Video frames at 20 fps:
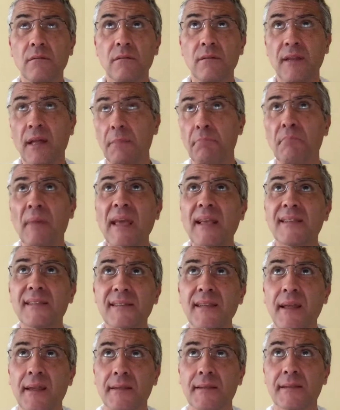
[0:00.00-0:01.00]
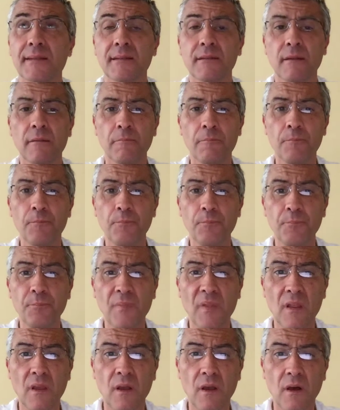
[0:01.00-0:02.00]
that makes sense.
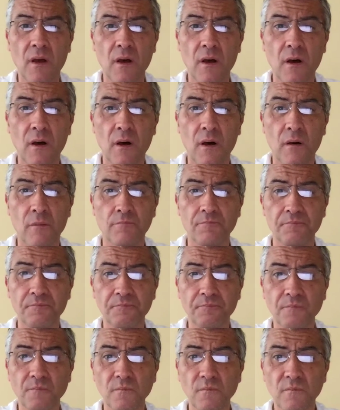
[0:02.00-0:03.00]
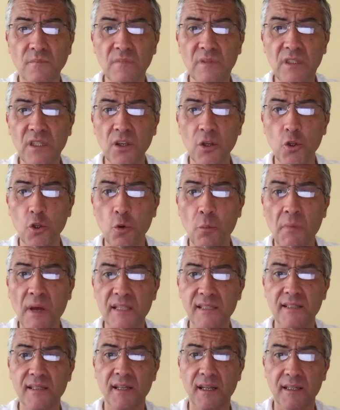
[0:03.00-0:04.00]
You
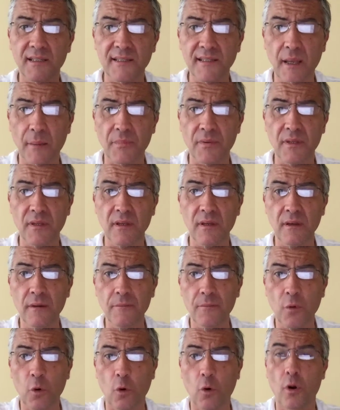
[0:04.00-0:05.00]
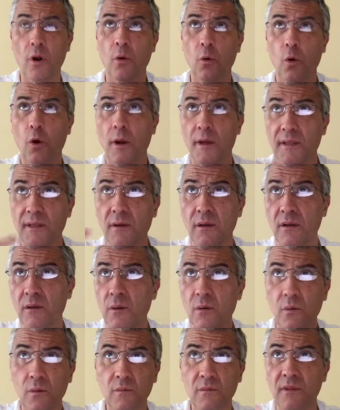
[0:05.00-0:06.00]
must accept, or
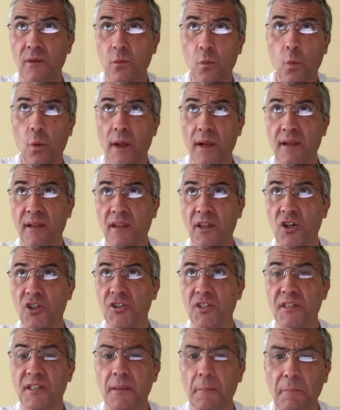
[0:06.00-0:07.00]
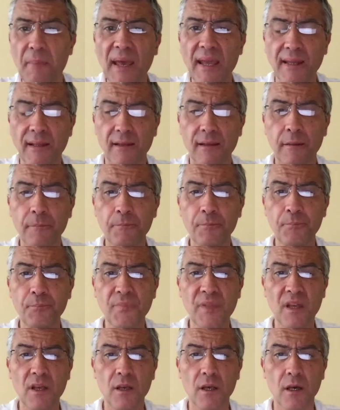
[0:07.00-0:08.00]
when there's a debate,
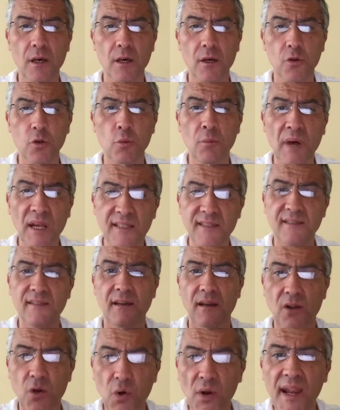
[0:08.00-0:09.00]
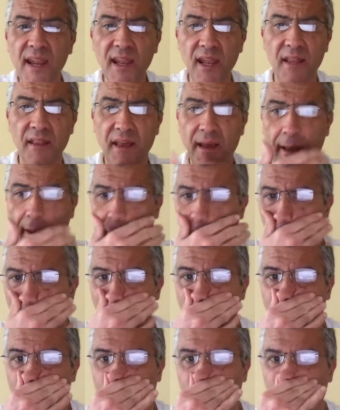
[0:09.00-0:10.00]
you must agree that
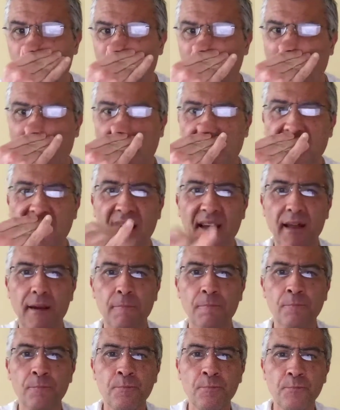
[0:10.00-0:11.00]
on the fact that